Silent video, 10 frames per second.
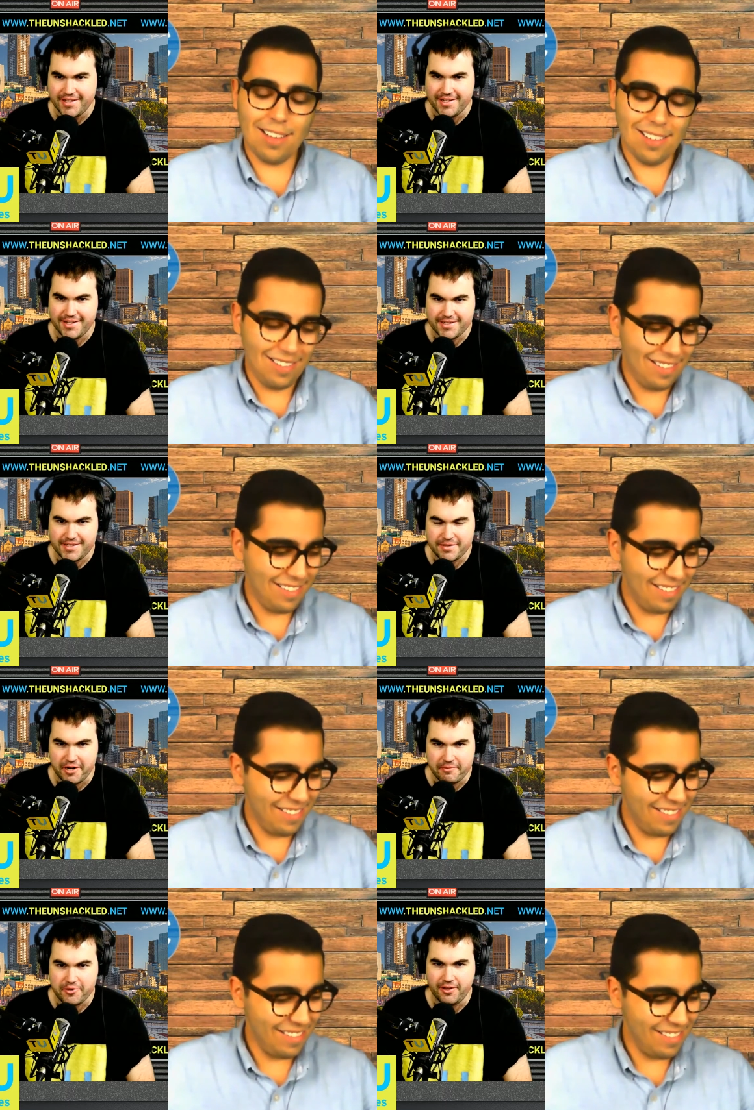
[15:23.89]
Speaker 1: uh,
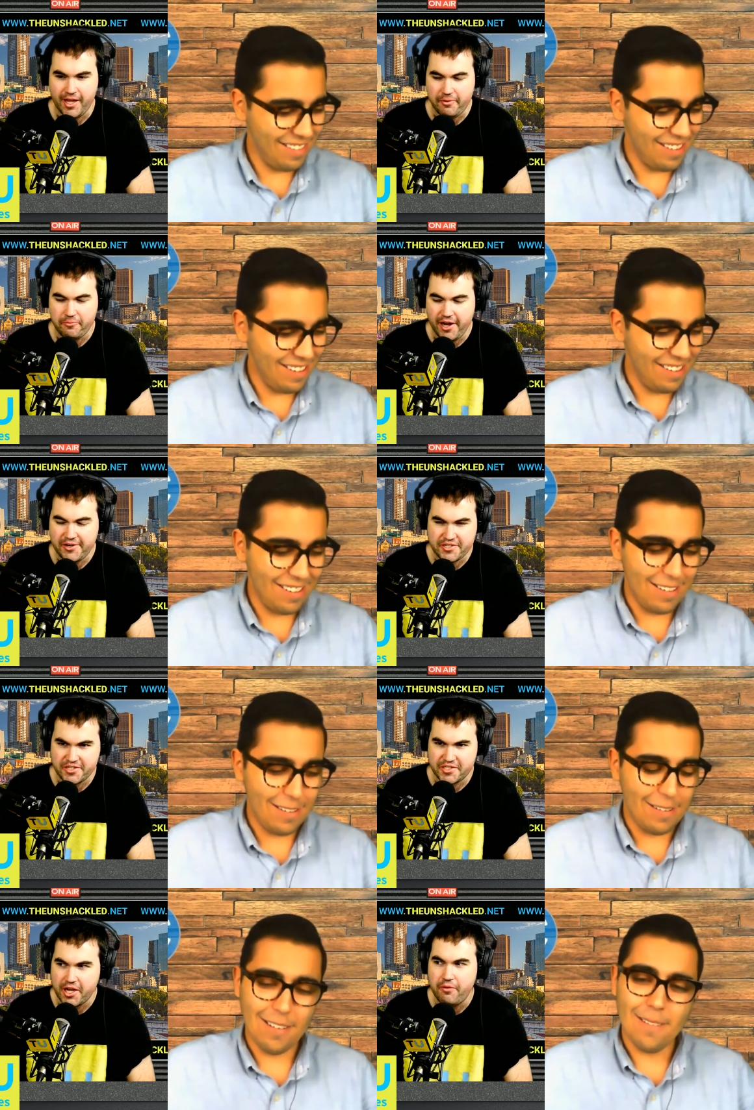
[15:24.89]
Supreme Court. Like, why not
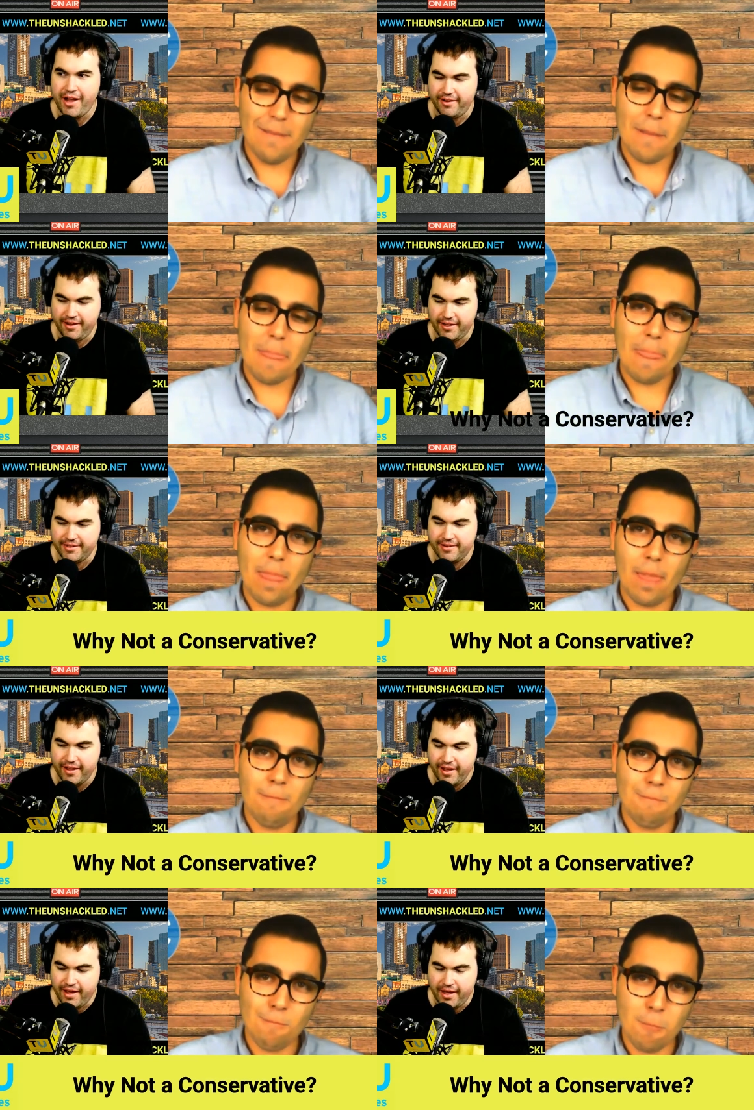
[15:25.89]
just go out and
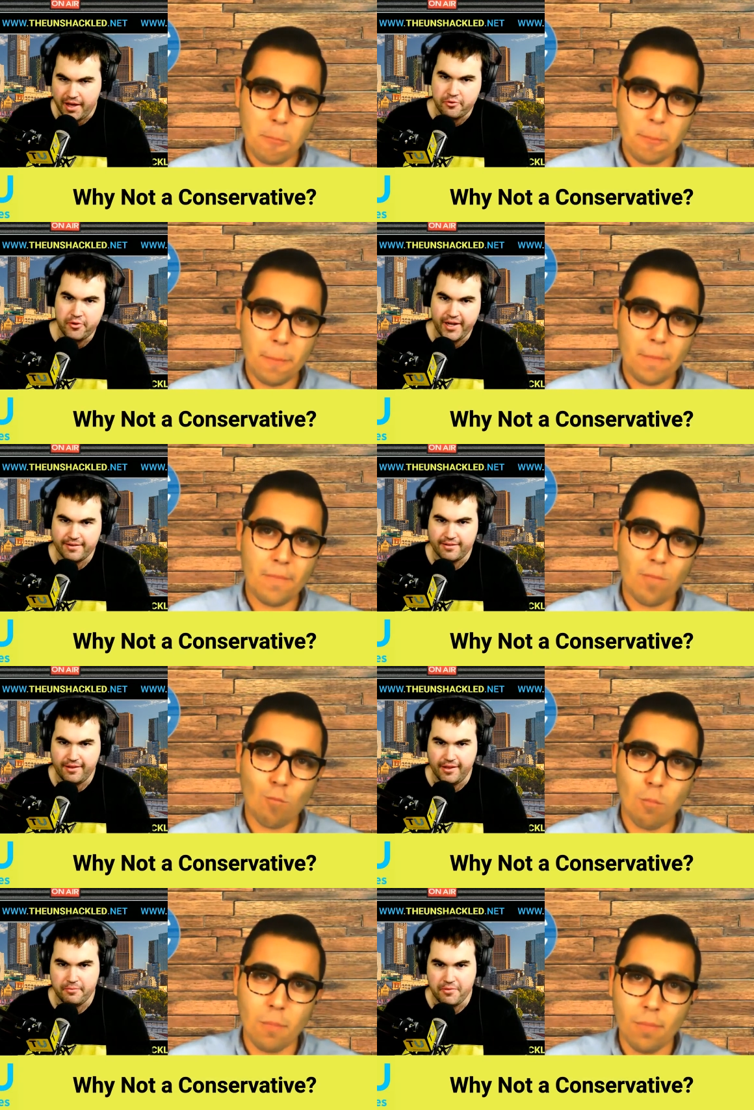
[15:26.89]
uh, appoint the,
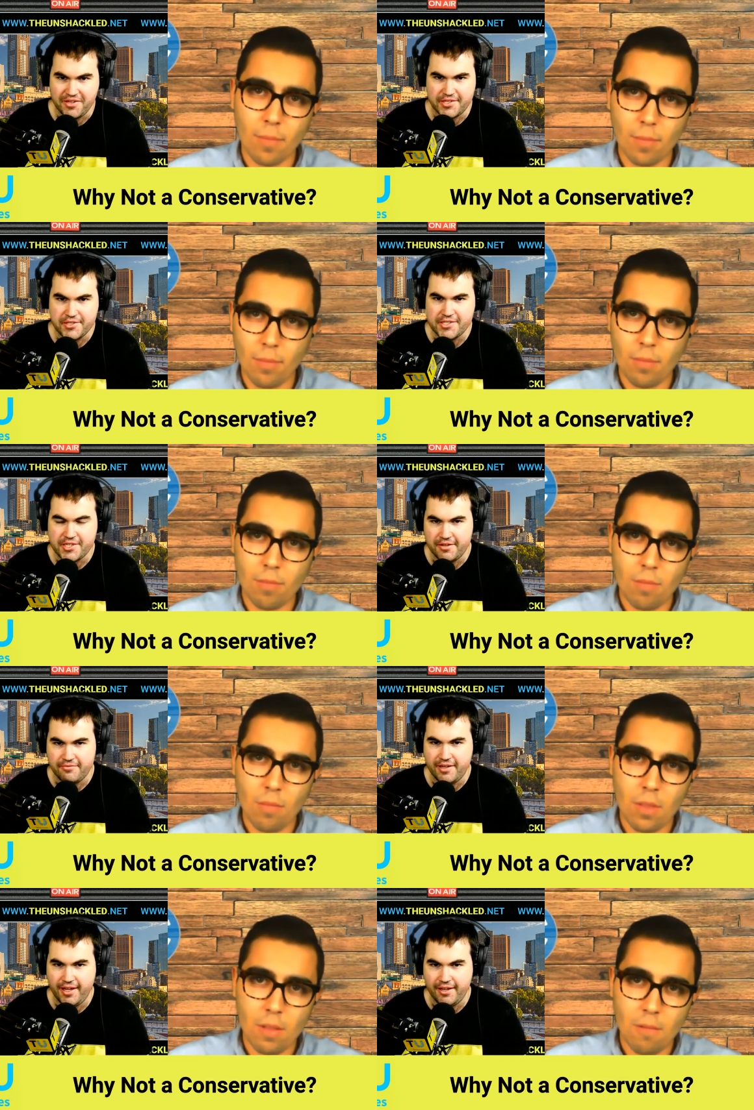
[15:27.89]
the most
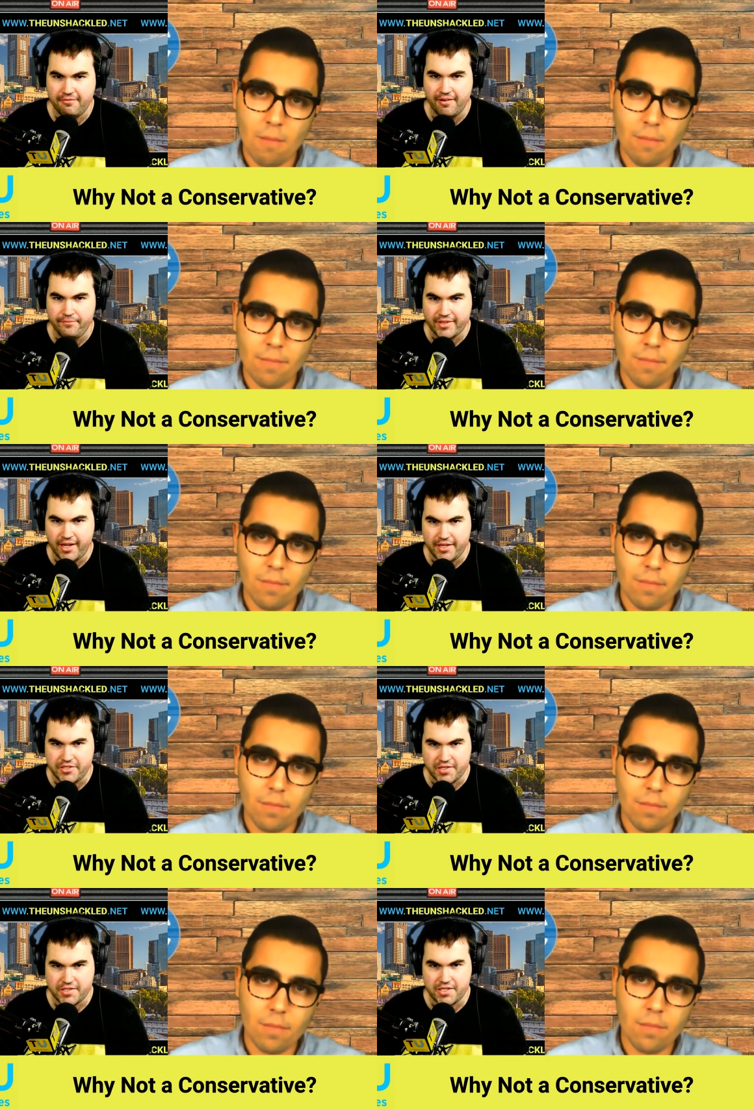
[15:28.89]
conservative uh,
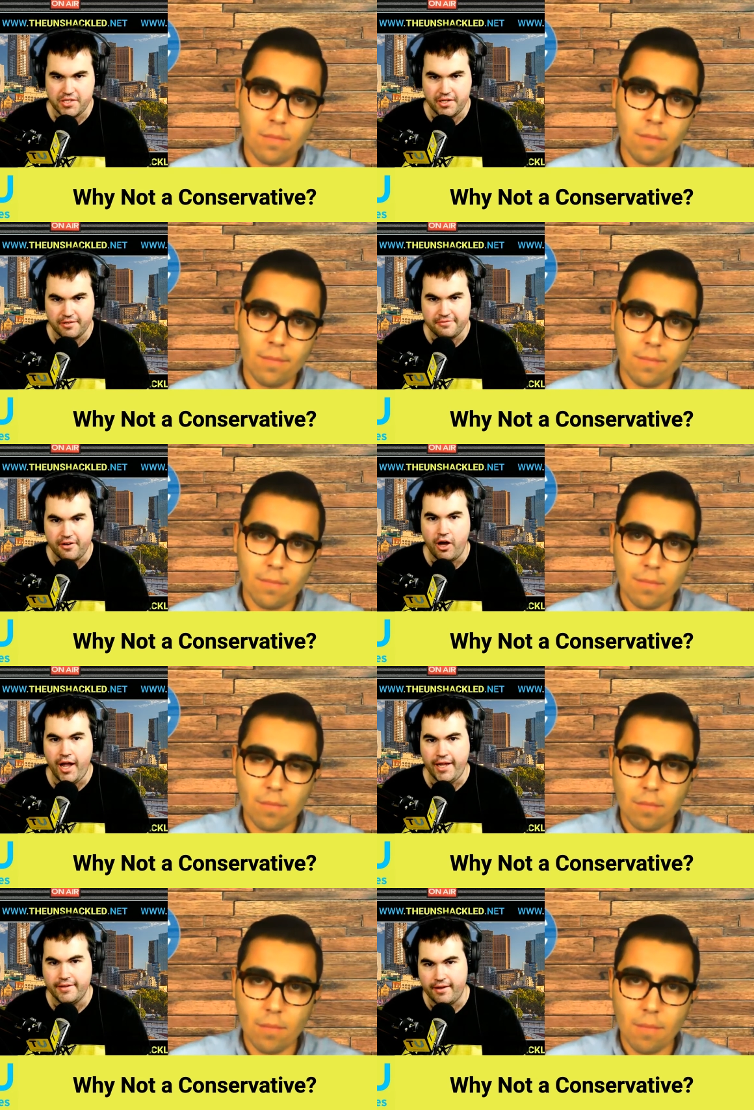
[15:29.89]
justice you can
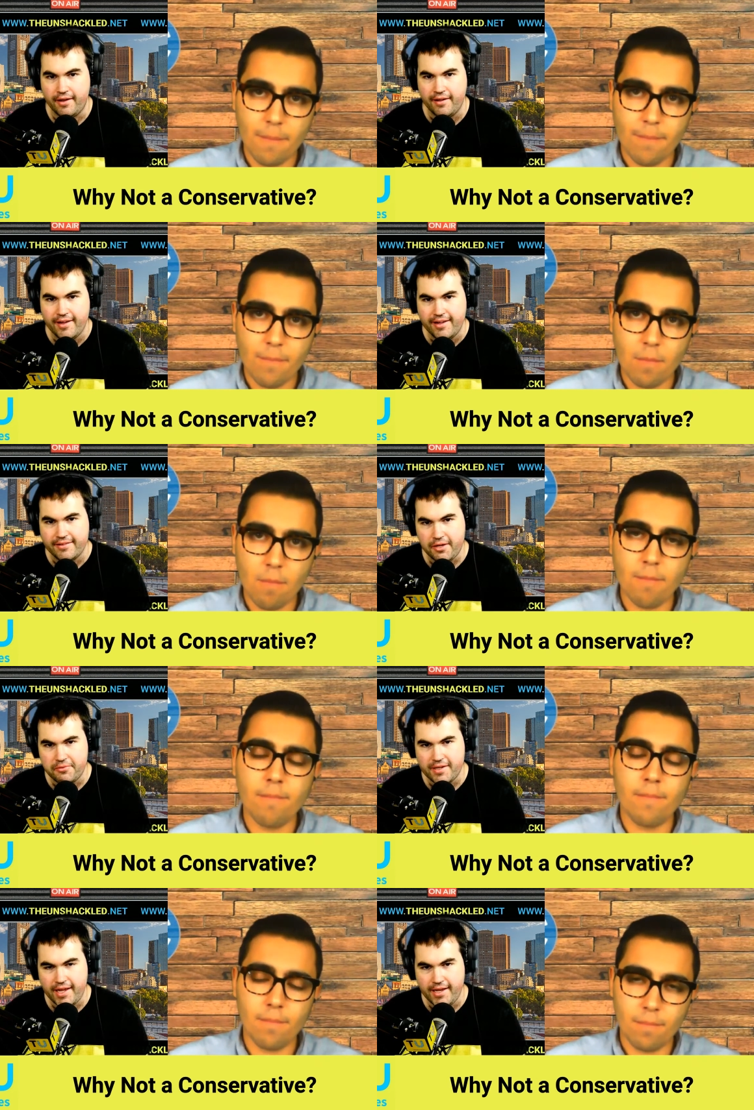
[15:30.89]
find. Uh, there were
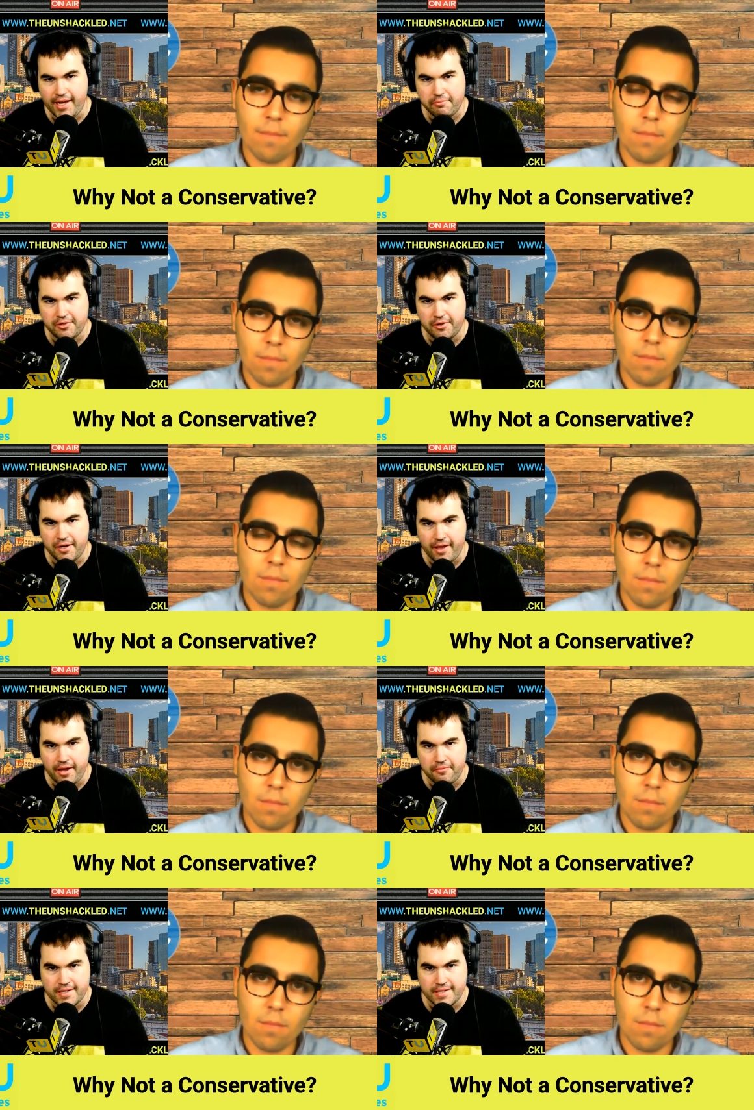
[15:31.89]
a name thrown about
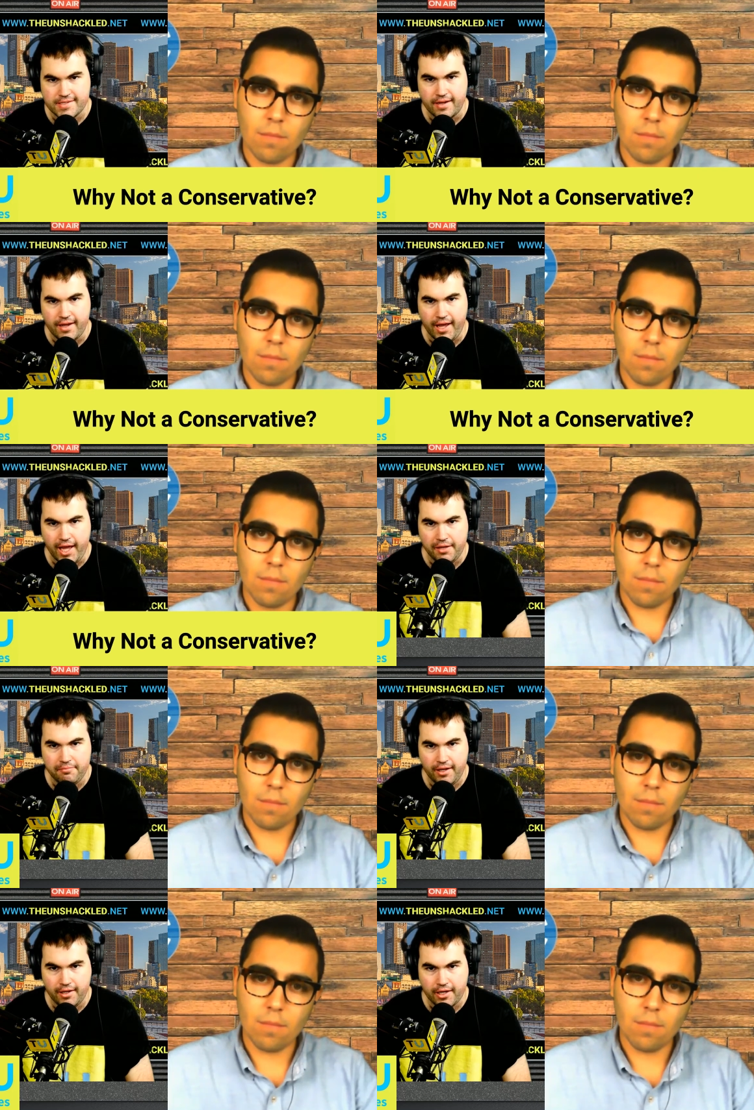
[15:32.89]
was uh,
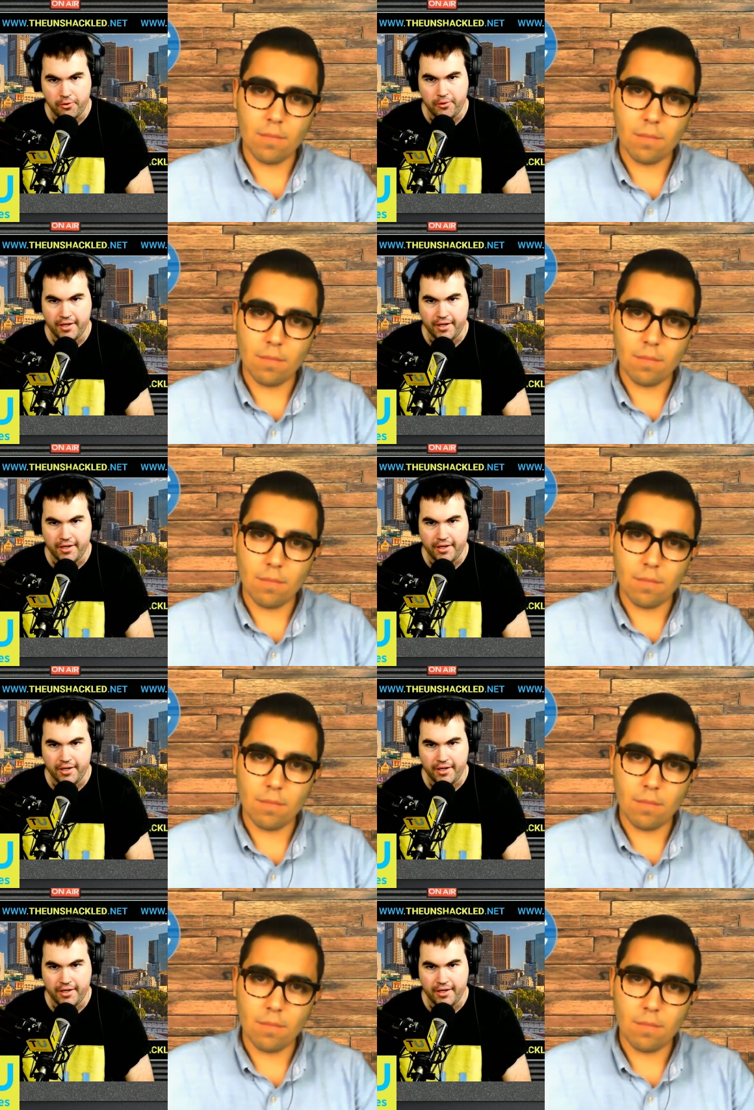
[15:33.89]
Amy Coney